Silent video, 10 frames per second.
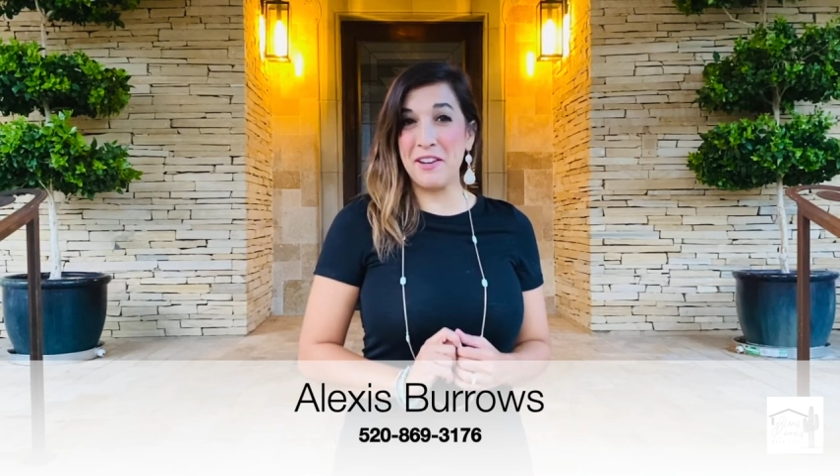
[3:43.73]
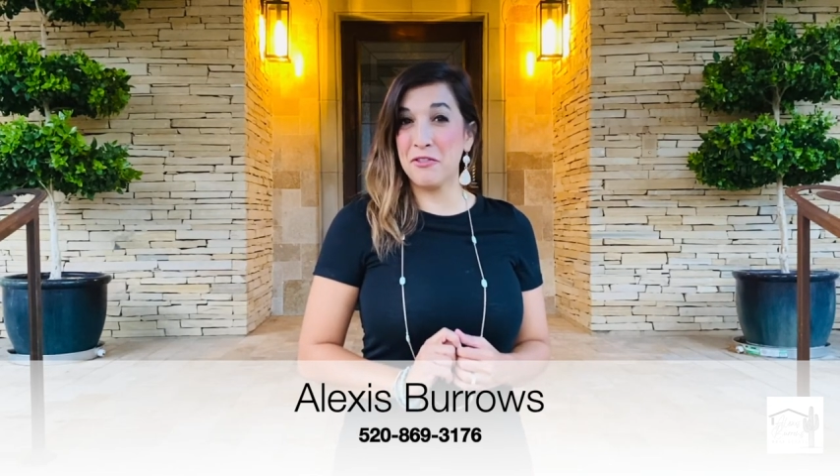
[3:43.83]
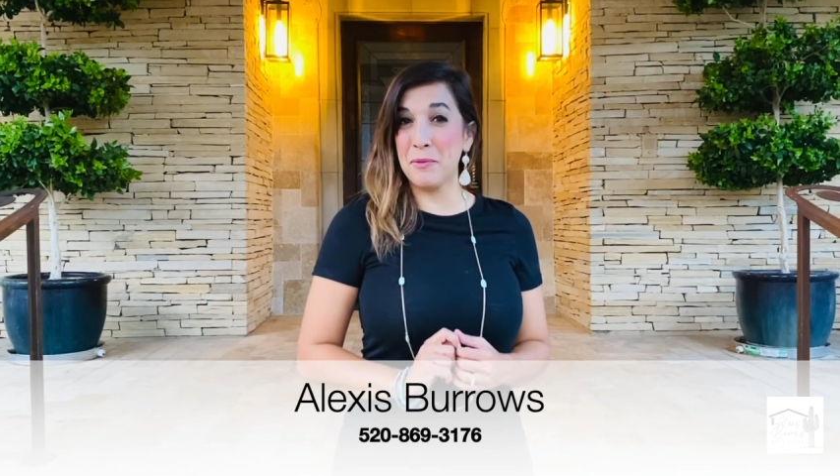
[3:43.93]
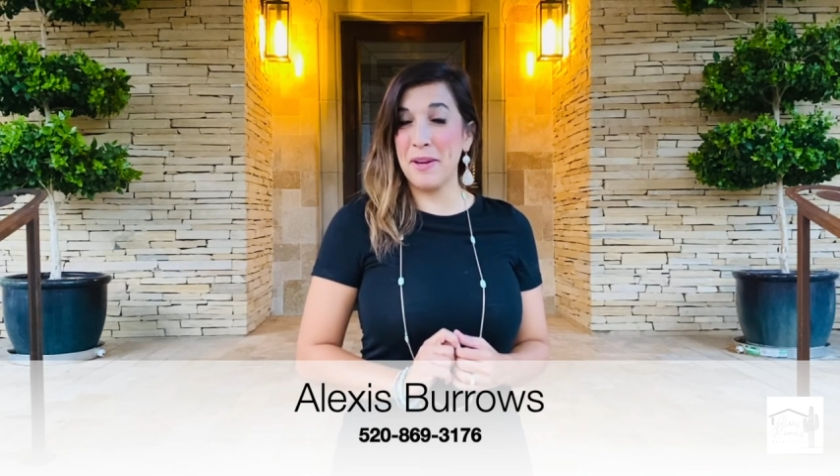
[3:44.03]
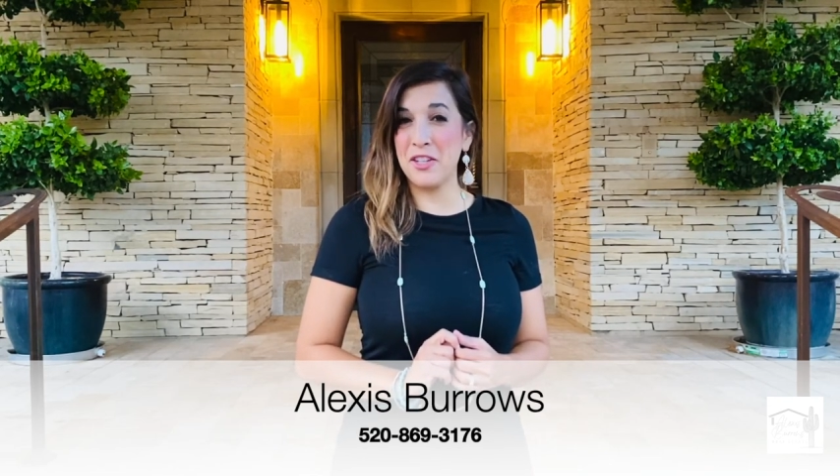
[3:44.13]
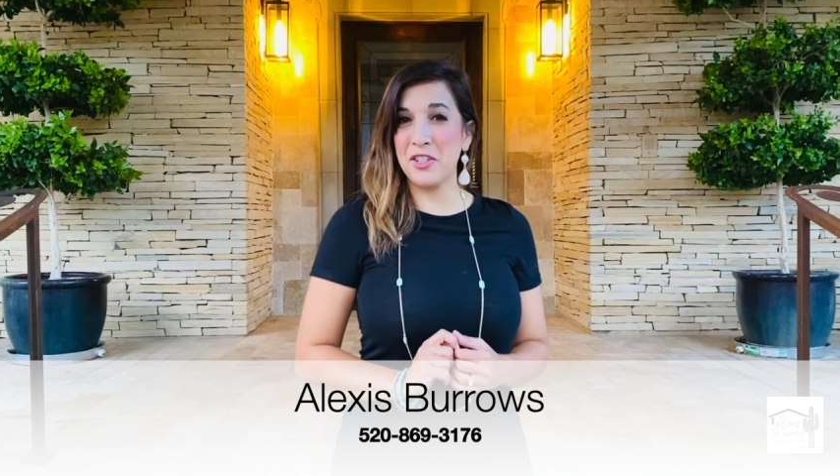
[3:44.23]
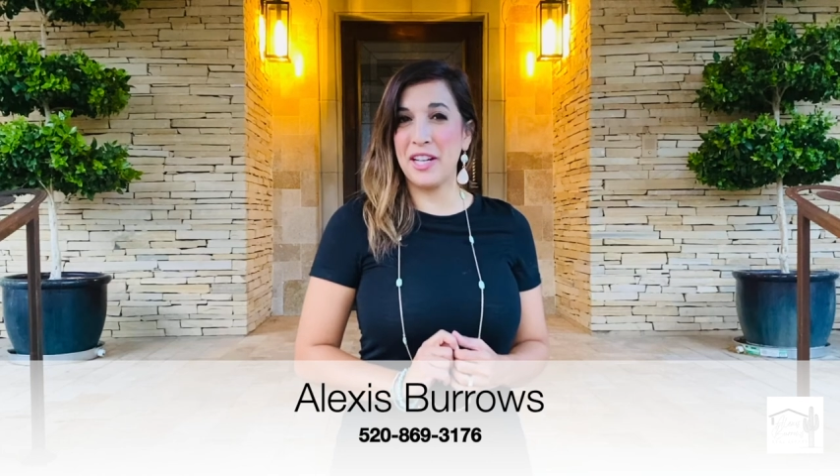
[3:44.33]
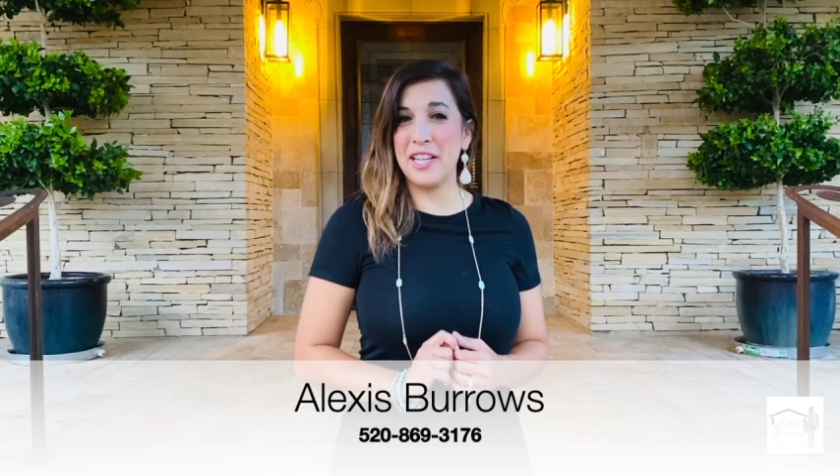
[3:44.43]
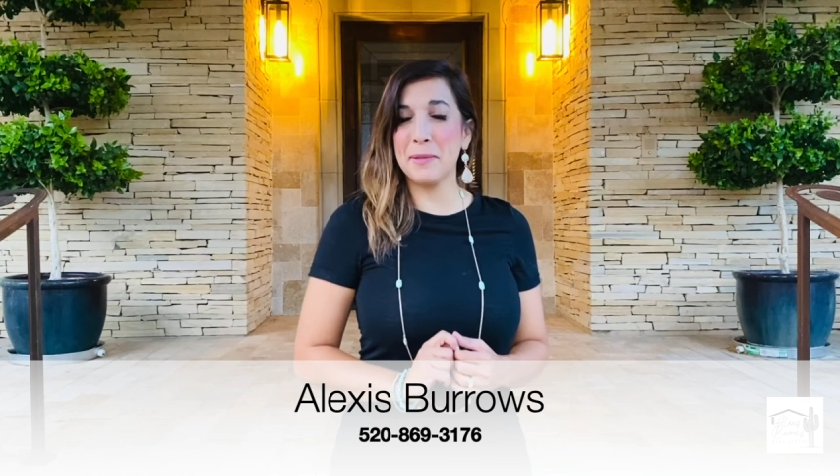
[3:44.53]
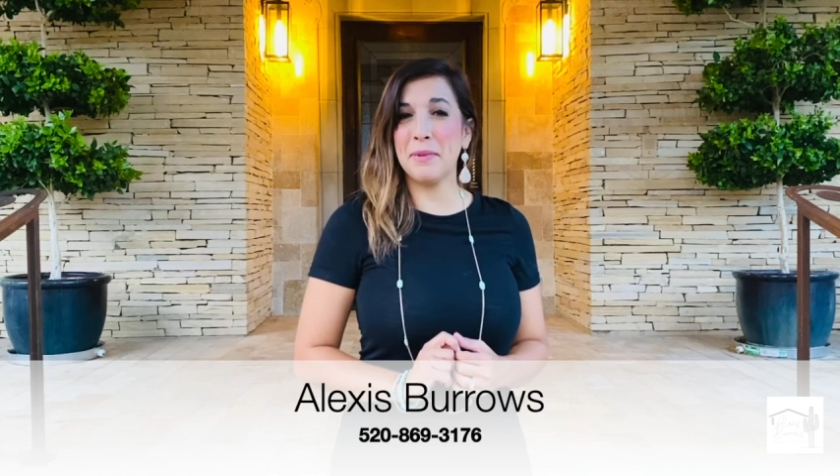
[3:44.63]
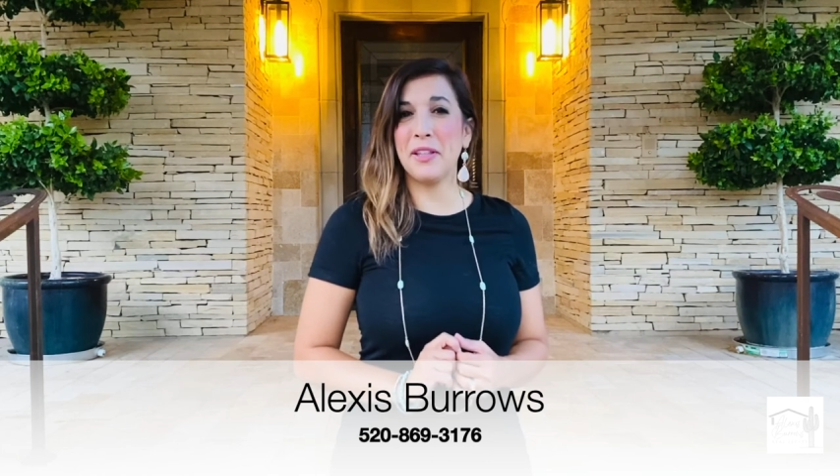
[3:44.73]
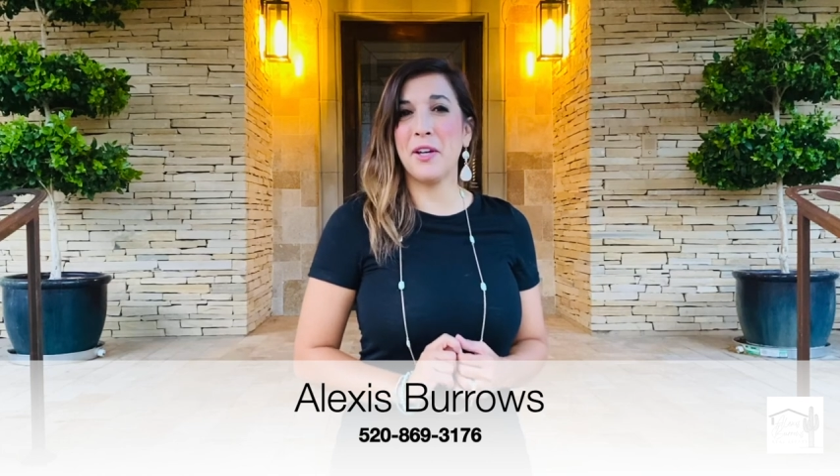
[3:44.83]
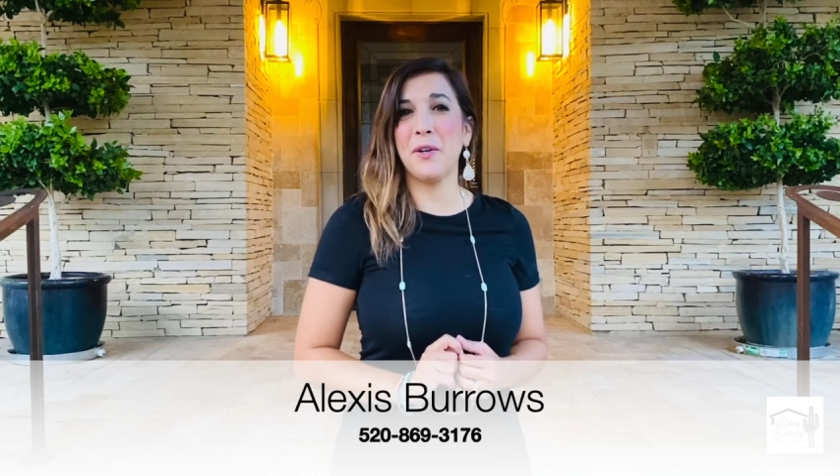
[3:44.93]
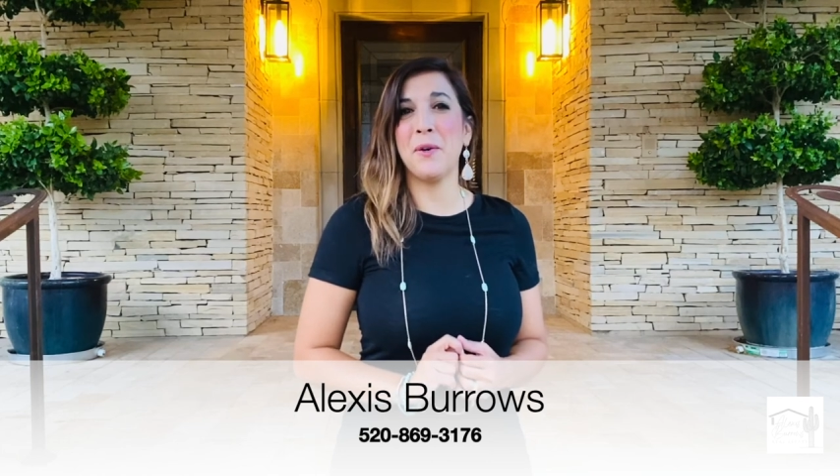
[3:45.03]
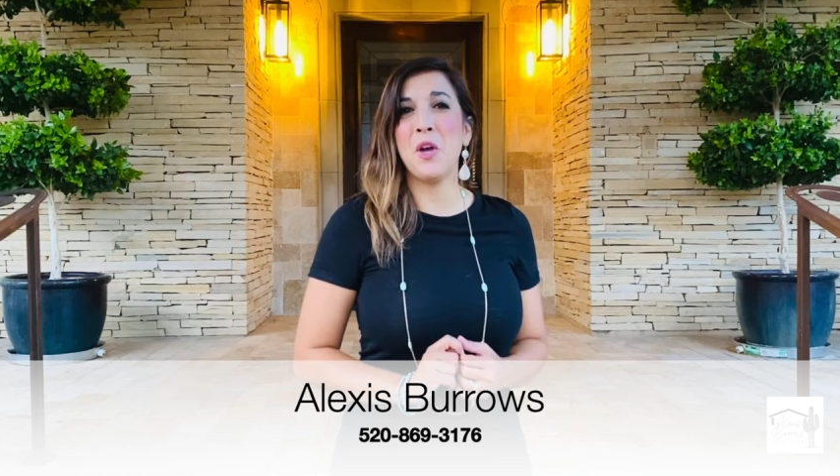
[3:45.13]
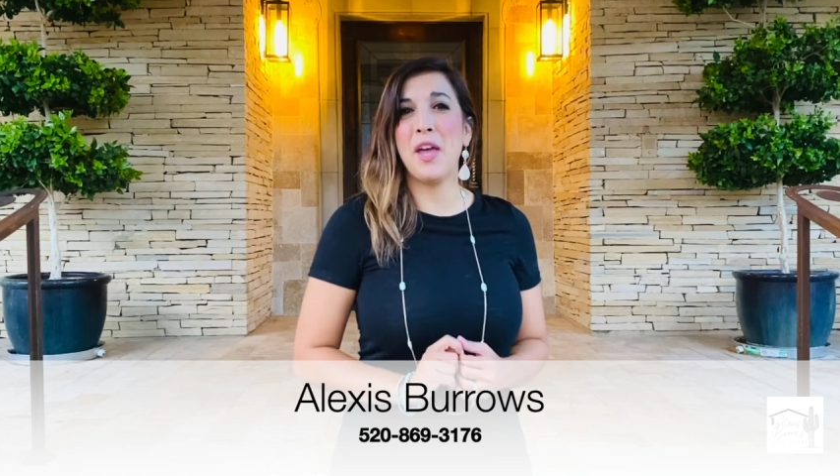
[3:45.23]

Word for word: my information is below